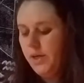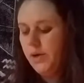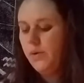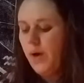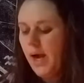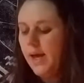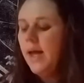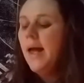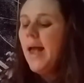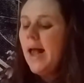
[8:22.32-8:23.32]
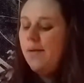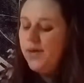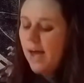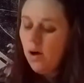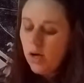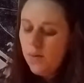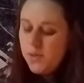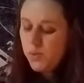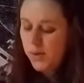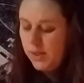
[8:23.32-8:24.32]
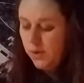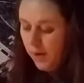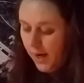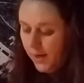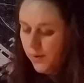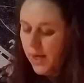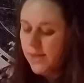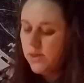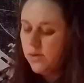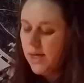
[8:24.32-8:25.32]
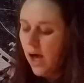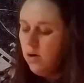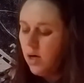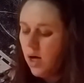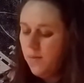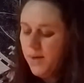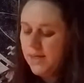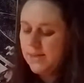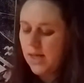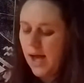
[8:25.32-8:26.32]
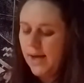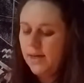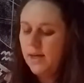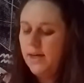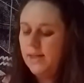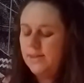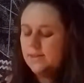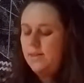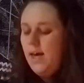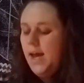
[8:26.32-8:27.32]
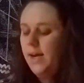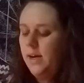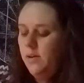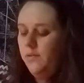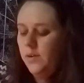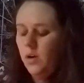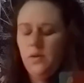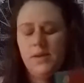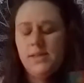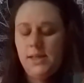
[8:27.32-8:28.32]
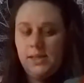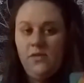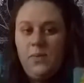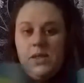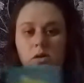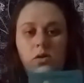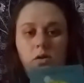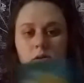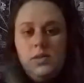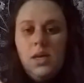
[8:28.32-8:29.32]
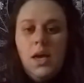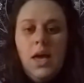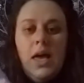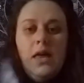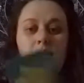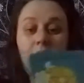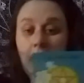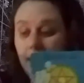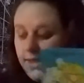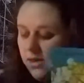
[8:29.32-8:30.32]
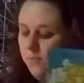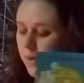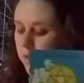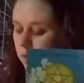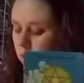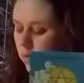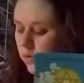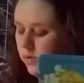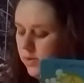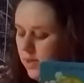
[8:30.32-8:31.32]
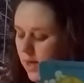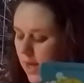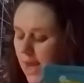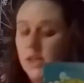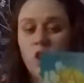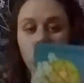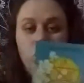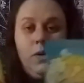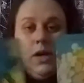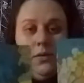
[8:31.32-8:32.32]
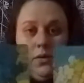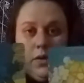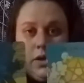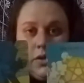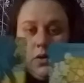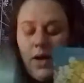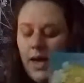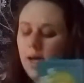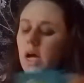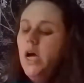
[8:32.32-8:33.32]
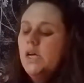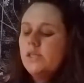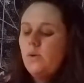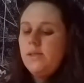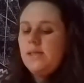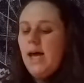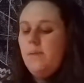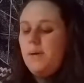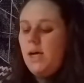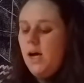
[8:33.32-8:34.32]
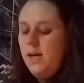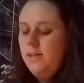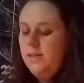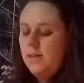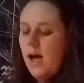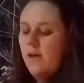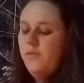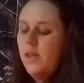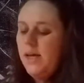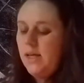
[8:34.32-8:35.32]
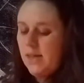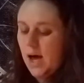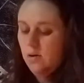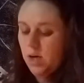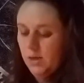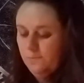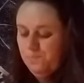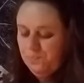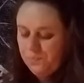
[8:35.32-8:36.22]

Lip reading: you. Okay, and the outcome is really great. Okay, so the outcome is like, it's the Six of Pentacles, the Ace of Pentacles, and Judgment in reverse. Okay, so it's like, because I feel like in the outcome,